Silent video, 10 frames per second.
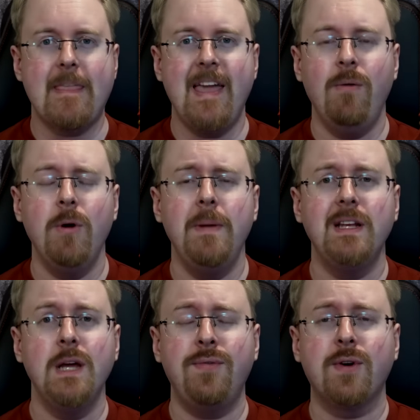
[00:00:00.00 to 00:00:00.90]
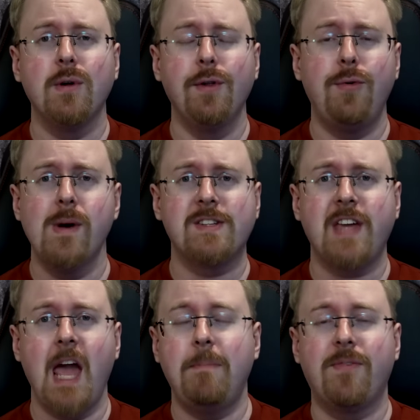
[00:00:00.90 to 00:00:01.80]
It would be difficult to
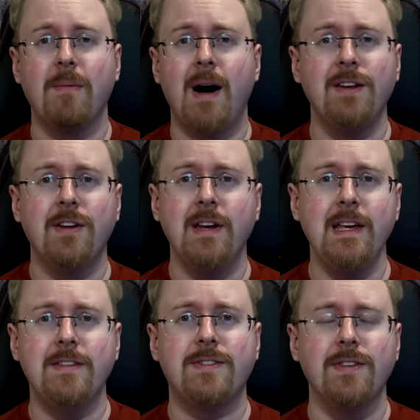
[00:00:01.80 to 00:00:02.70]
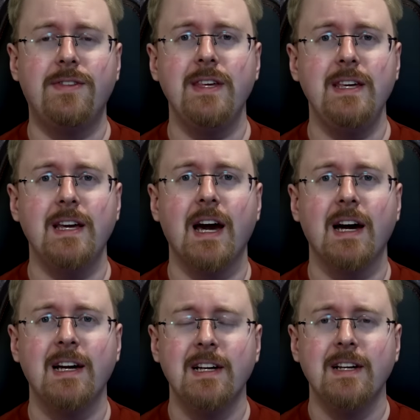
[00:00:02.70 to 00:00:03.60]
escape from underneath the
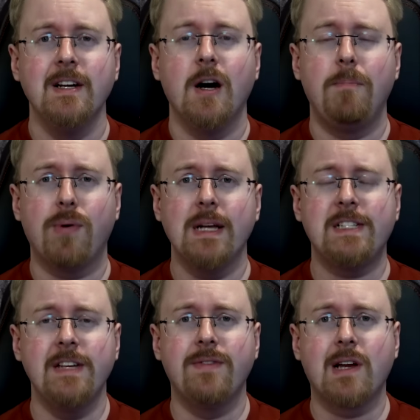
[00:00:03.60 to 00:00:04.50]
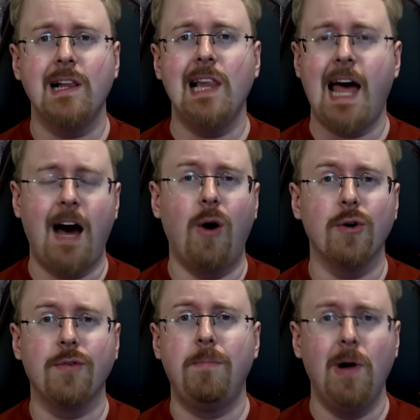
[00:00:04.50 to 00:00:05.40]
oppressive
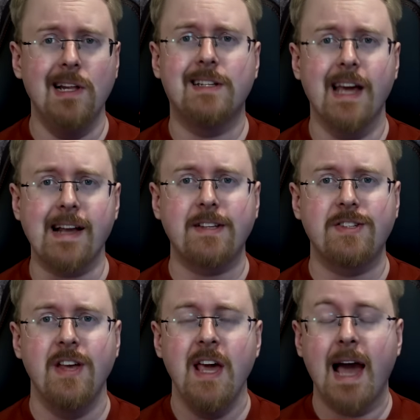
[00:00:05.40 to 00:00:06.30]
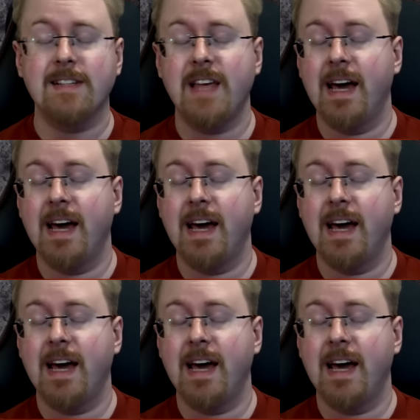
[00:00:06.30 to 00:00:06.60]
cloud of politics, as